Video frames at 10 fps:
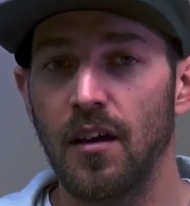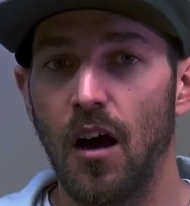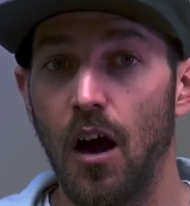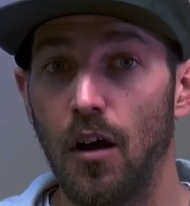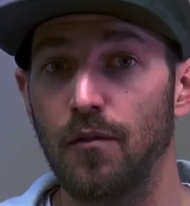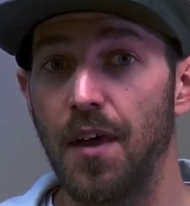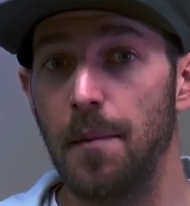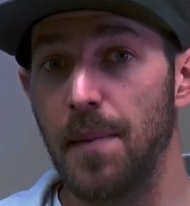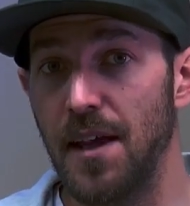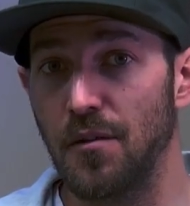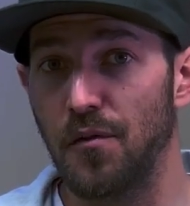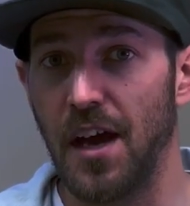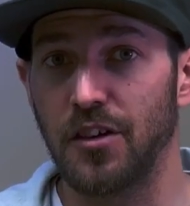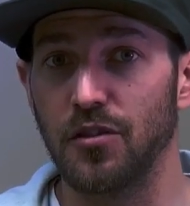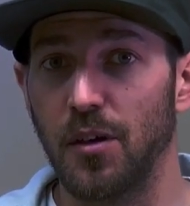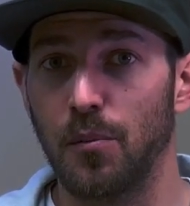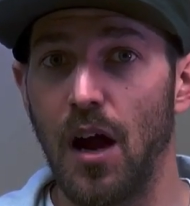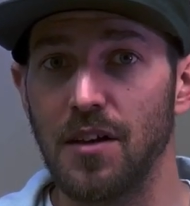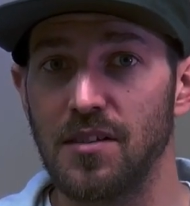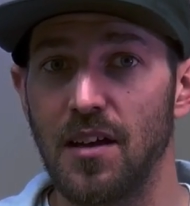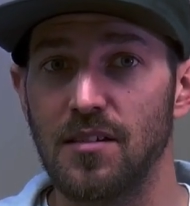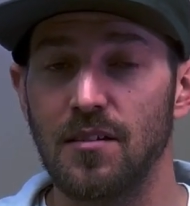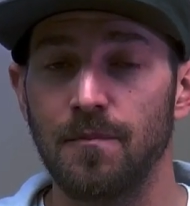of that manufacturing process.